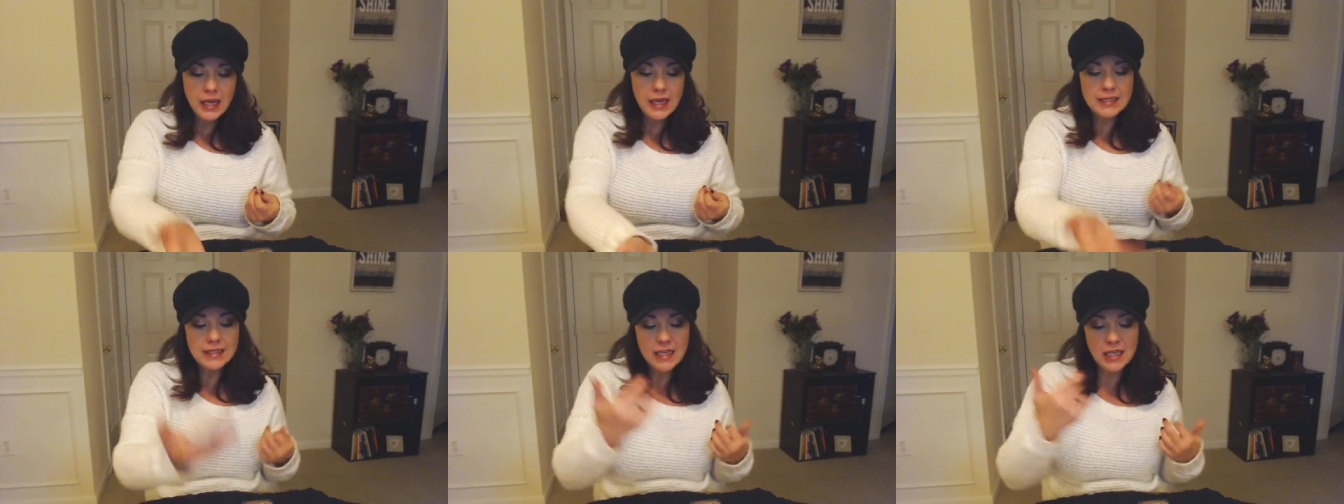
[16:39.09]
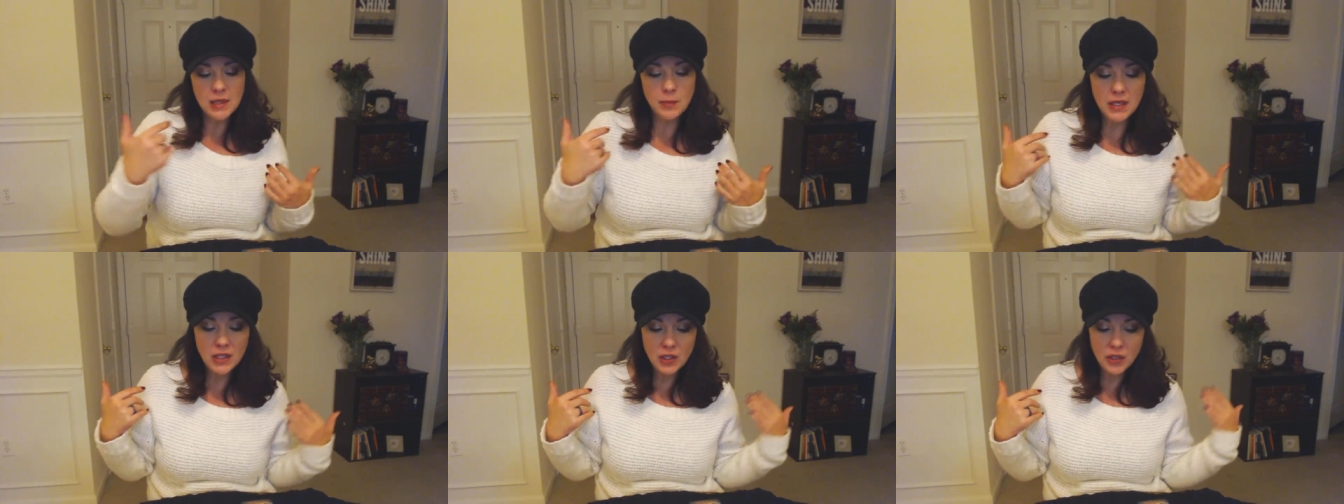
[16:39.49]
and
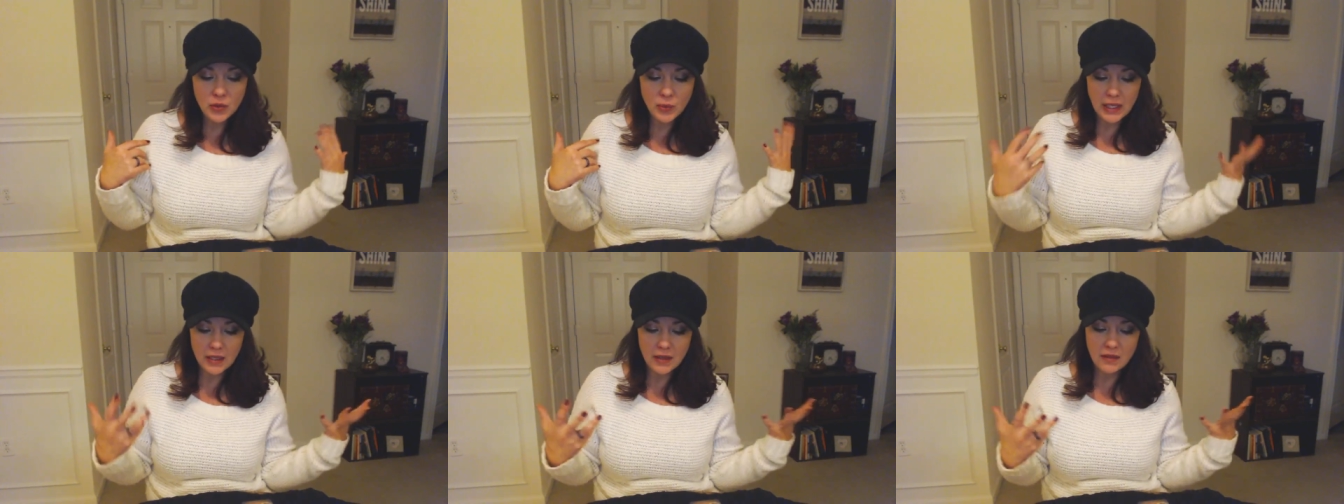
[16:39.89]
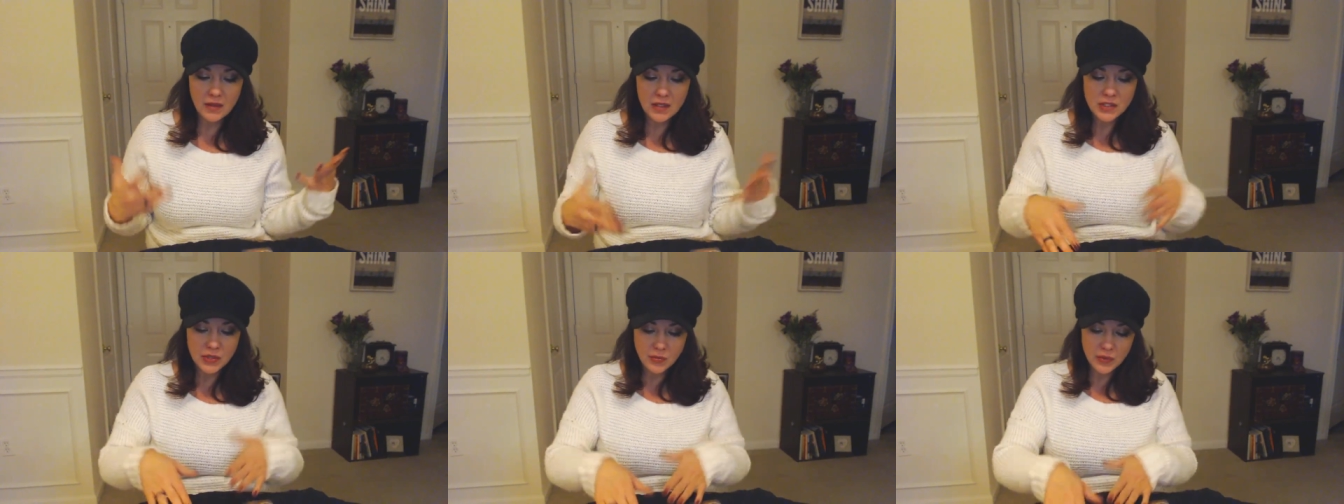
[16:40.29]
keeping you in
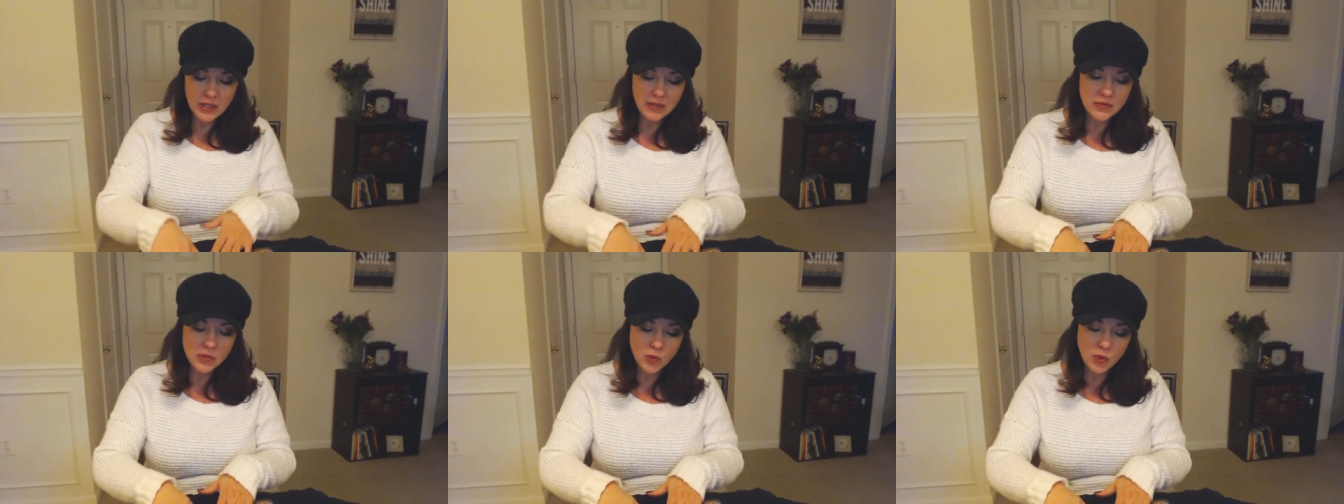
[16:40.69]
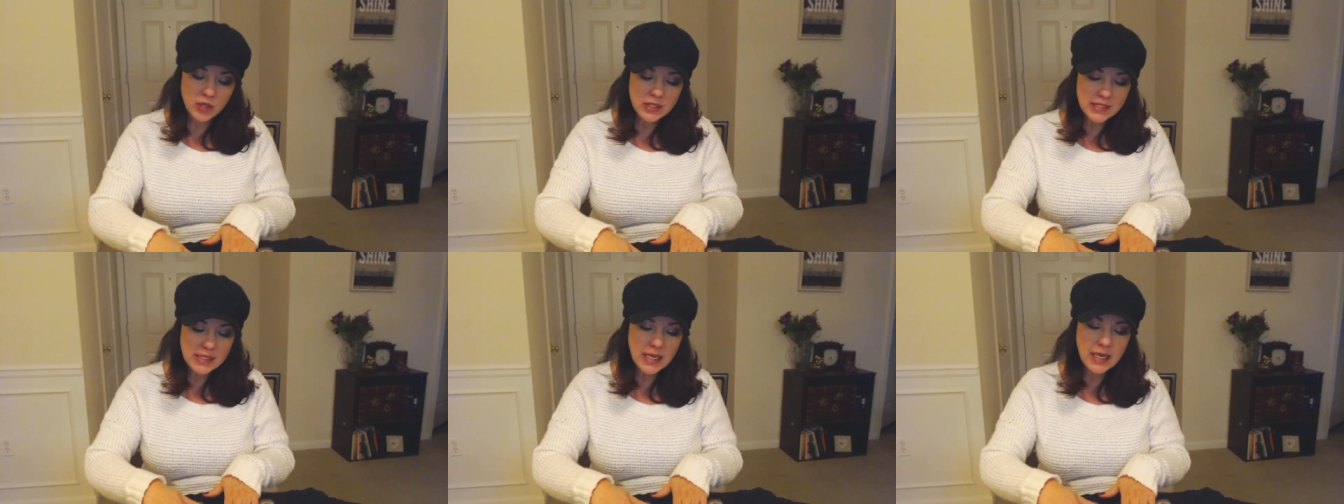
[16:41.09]
this three of
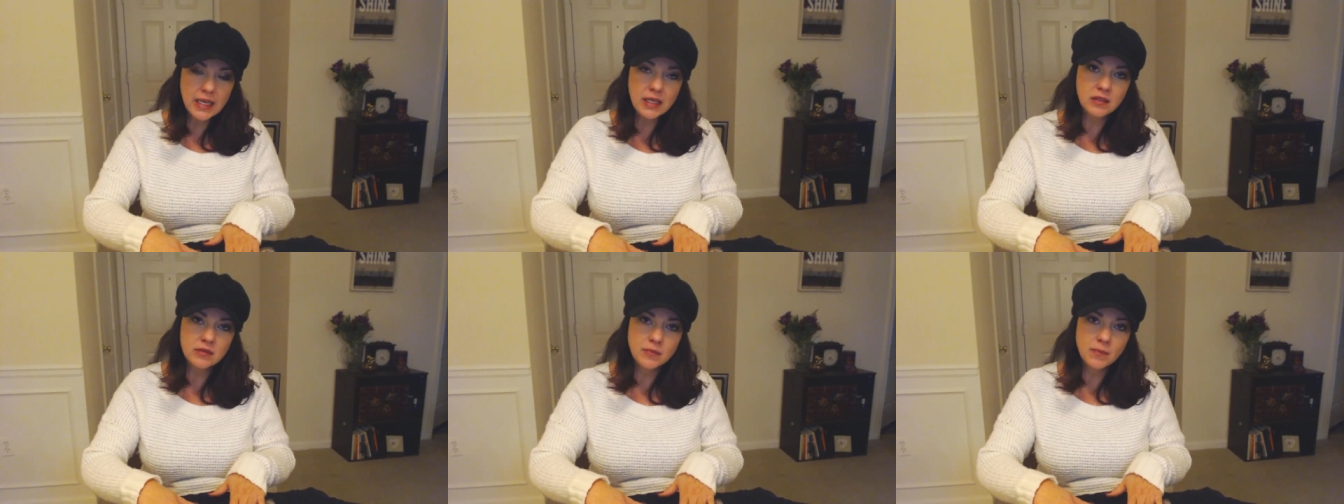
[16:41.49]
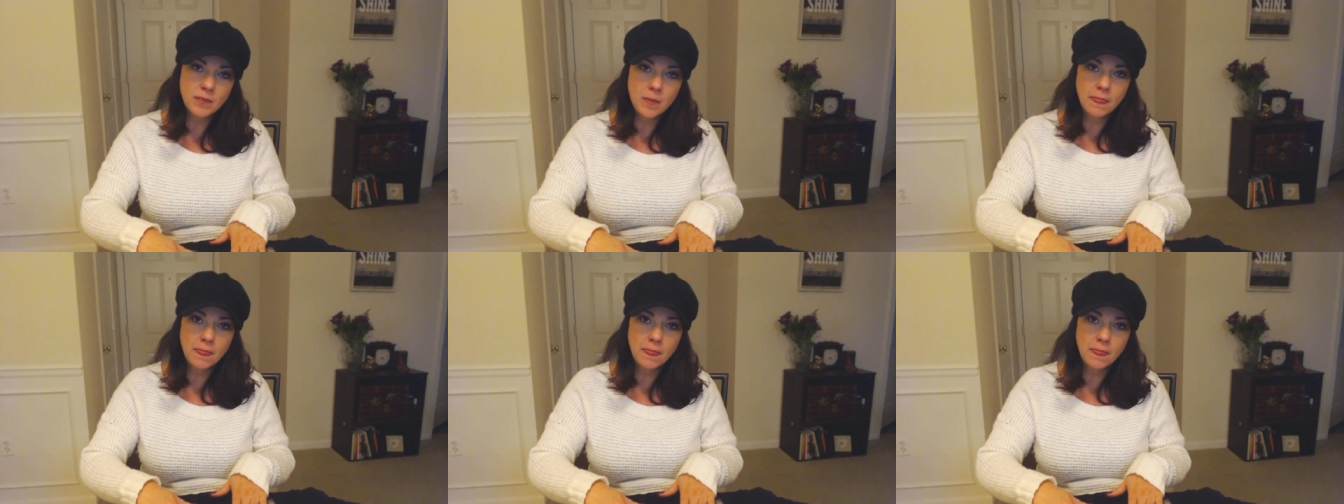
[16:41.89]
swords state,